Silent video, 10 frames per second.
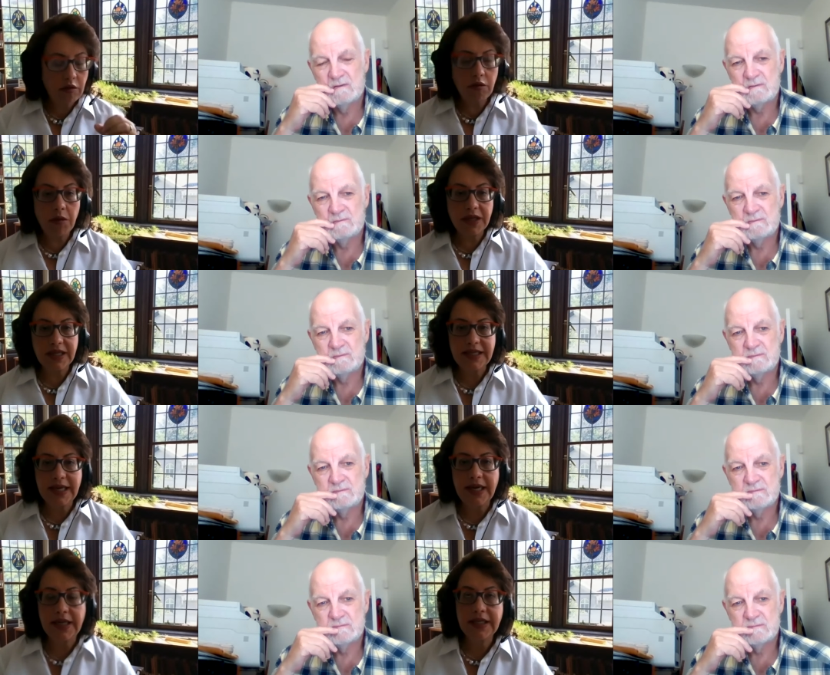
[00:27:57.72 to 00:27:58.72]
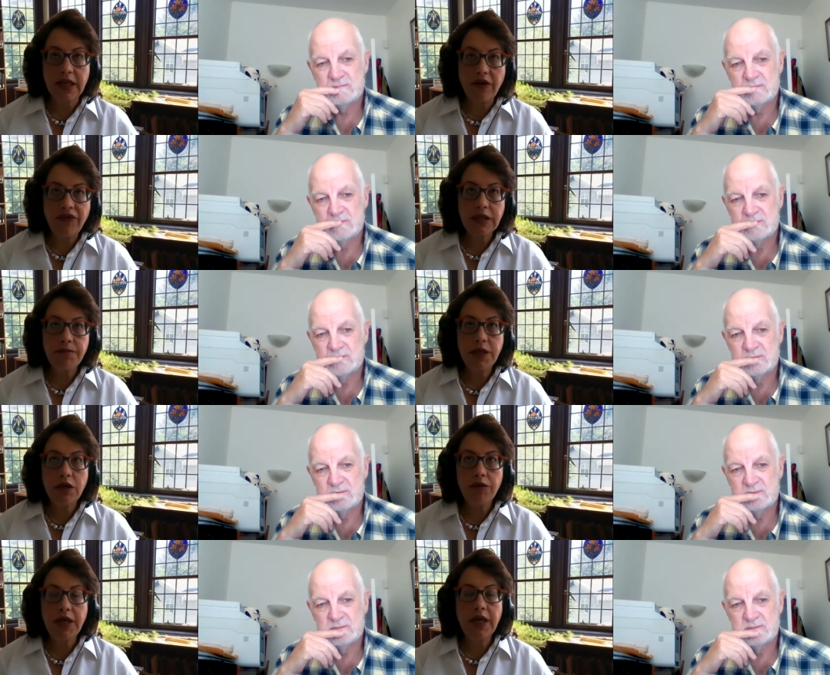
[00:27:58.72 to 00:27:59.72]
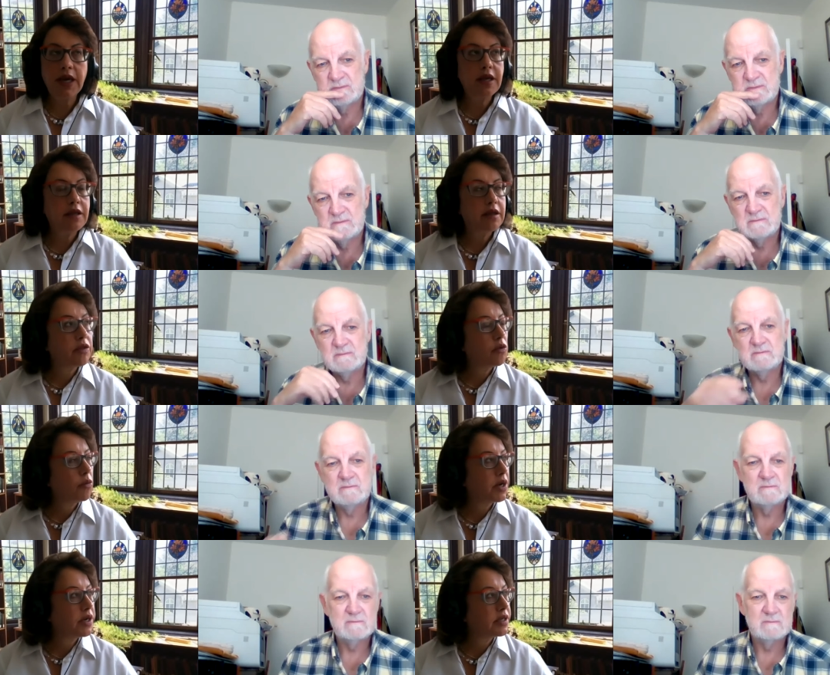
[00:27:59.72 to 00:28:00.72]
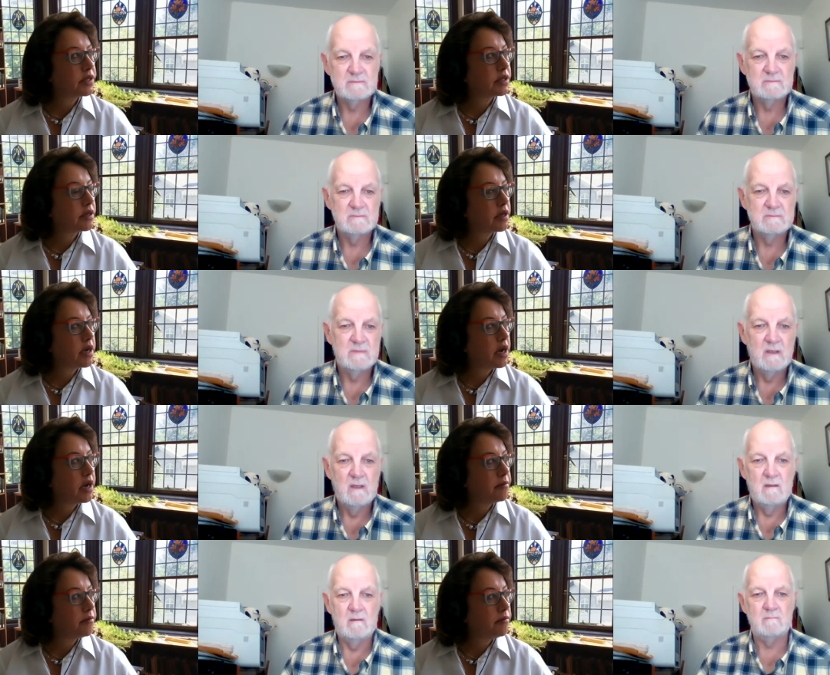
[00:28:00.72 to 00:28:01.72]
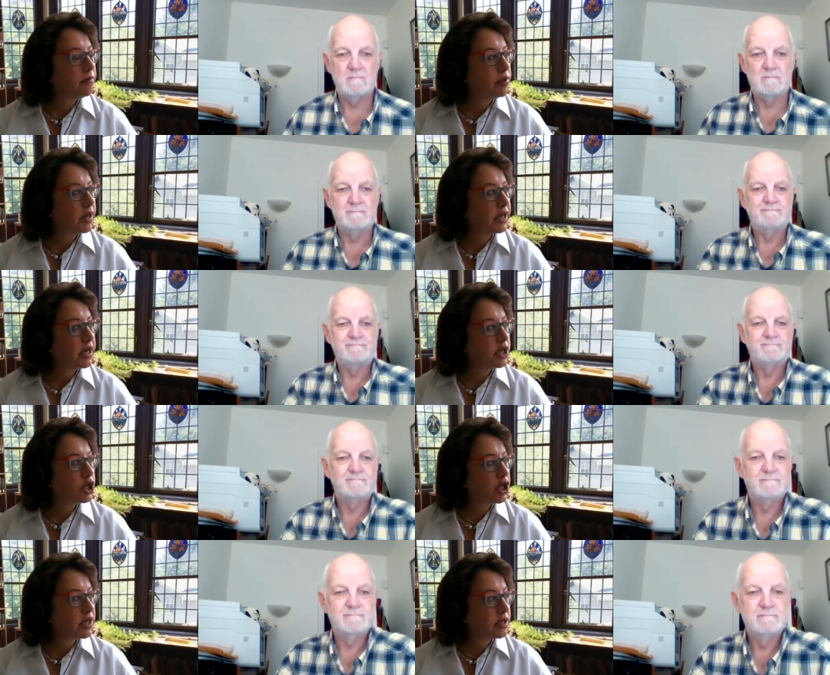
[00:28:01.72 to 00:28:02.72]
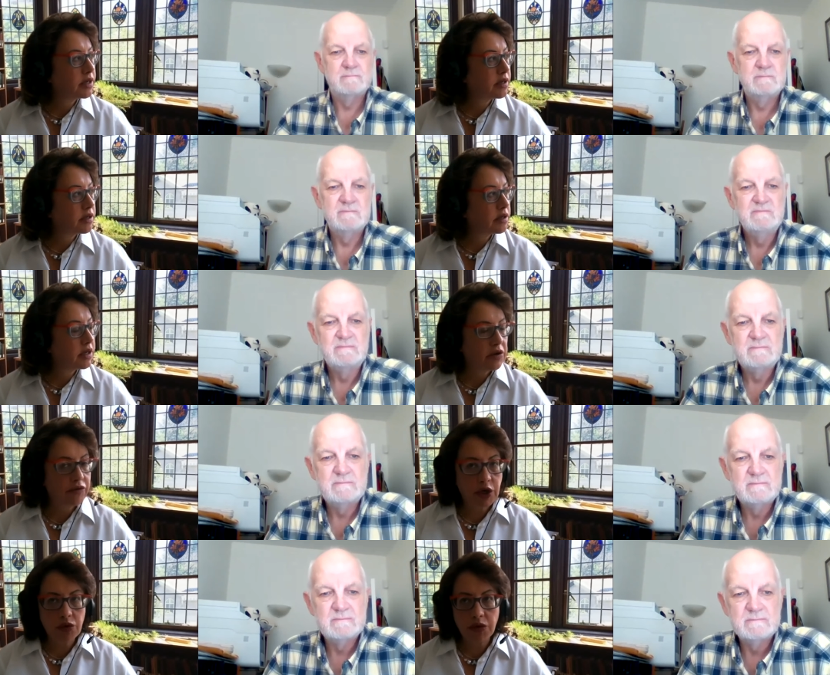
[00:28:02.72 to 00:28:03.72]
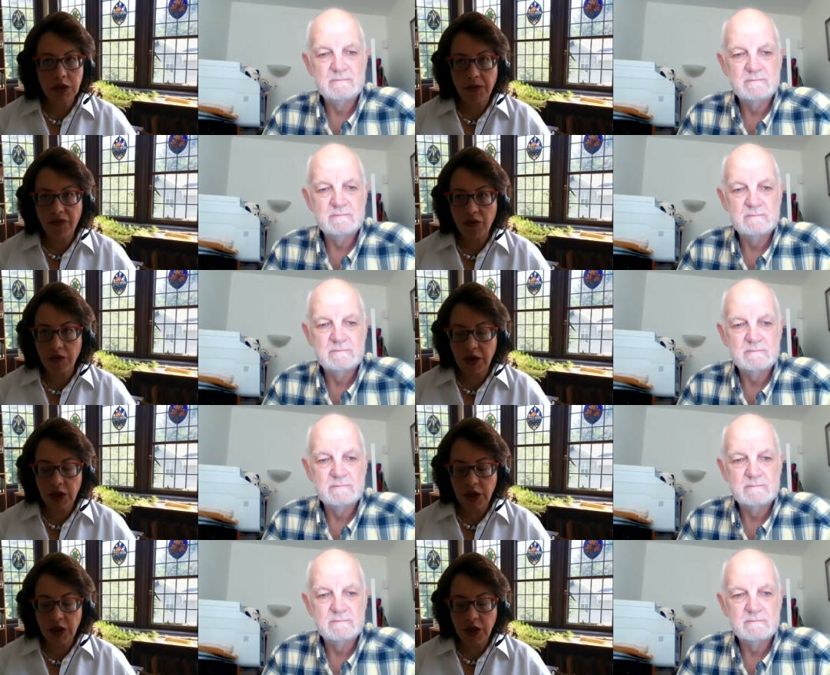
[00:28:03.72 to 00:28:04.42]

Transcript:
Speaker 1: what the state itself has been doing, and the other one is um, bringing to justice individuals before the